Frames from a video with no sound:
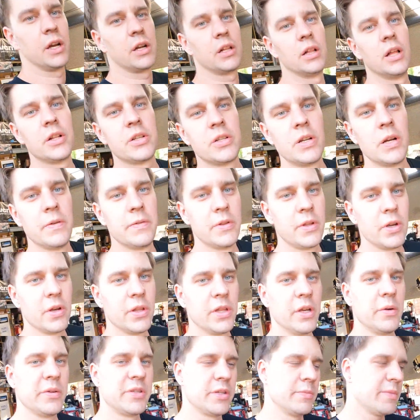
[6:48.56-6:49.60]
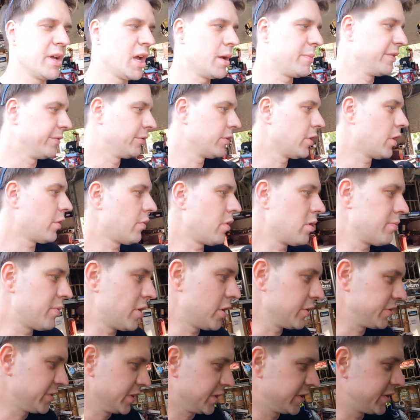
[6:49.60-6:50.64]
our clutch and everything on there with some AAP flywheel
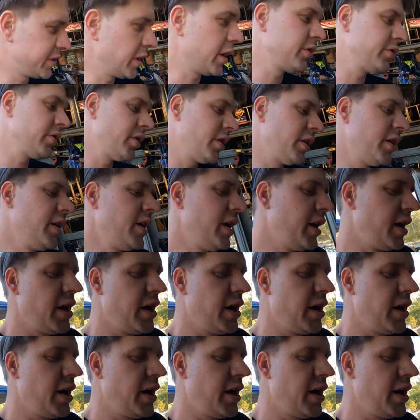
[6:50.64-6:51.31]
bolts, etc.